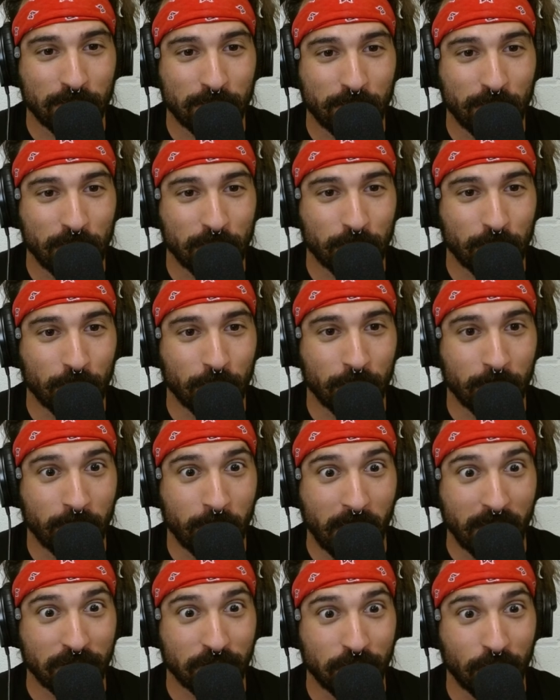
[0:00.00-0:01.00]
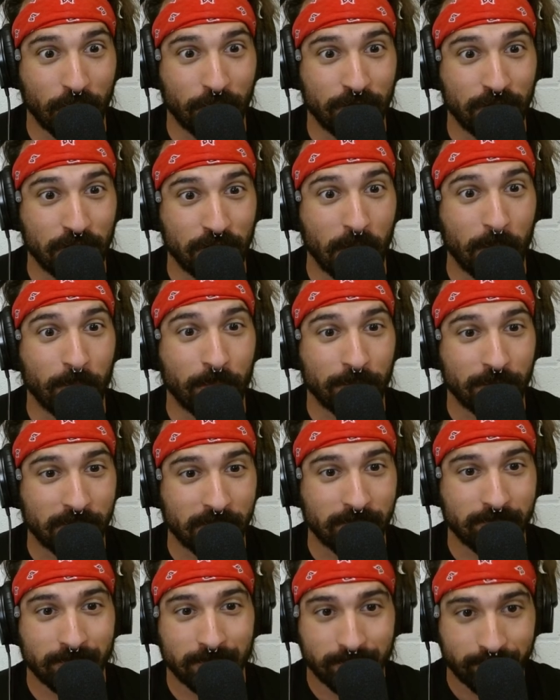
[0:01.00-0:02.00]
Pittsburgh Best of Gyms,
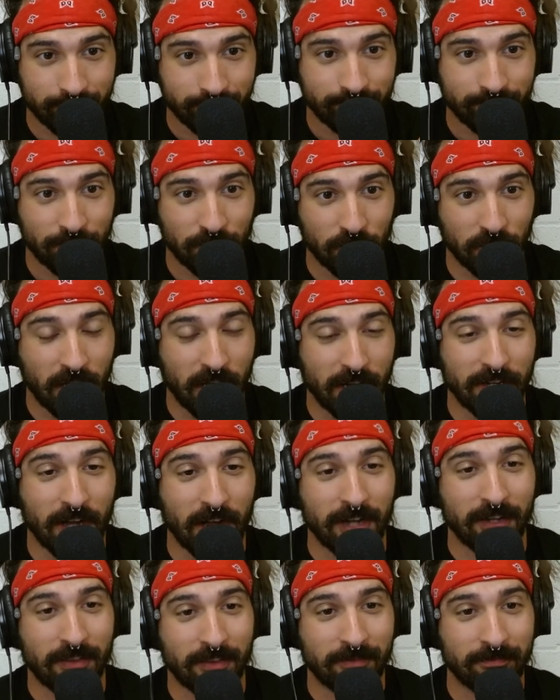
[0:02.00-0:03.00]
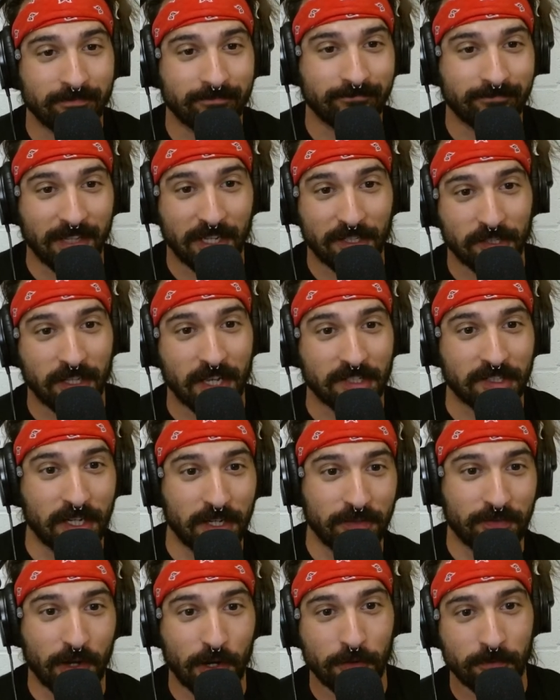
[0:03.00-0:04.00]
July 9th. That's the last day
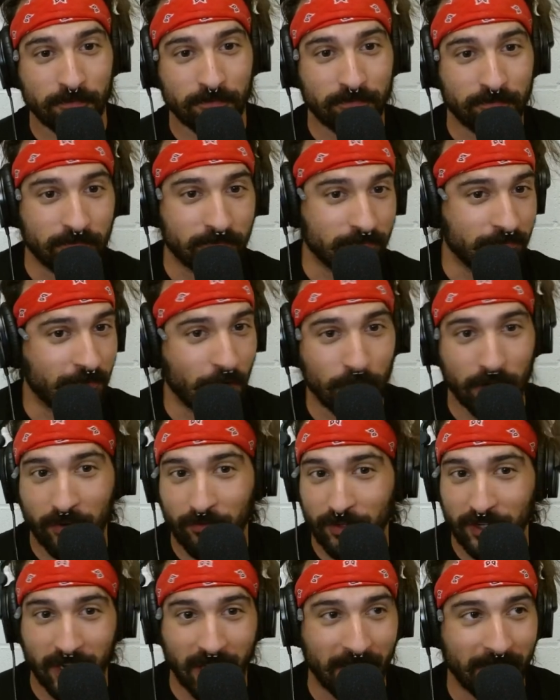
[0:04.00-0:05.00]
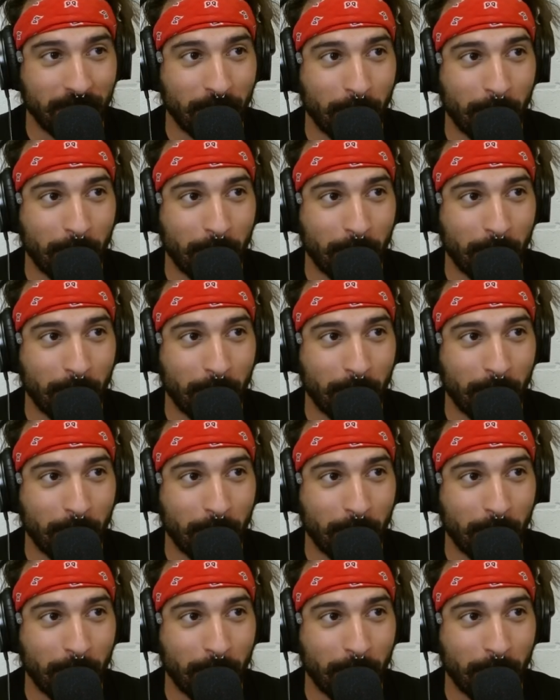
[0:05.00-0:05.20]
to vote. Vote every day.